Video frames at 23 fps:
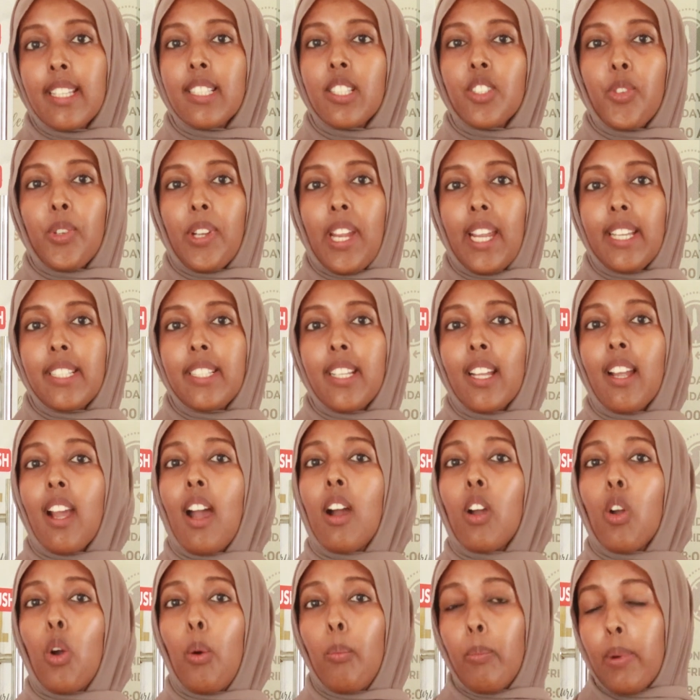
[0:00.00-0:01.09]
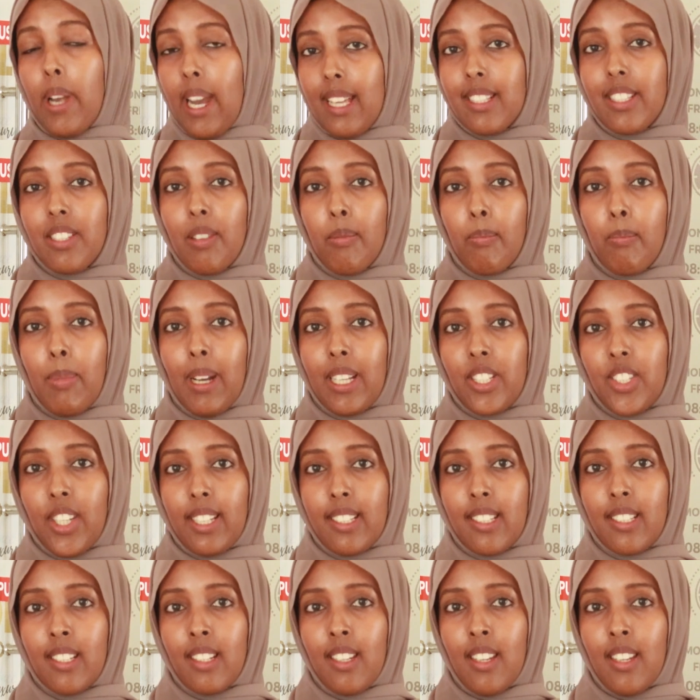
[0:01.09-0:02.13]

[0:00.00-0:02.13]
is creating a comprehensive budget.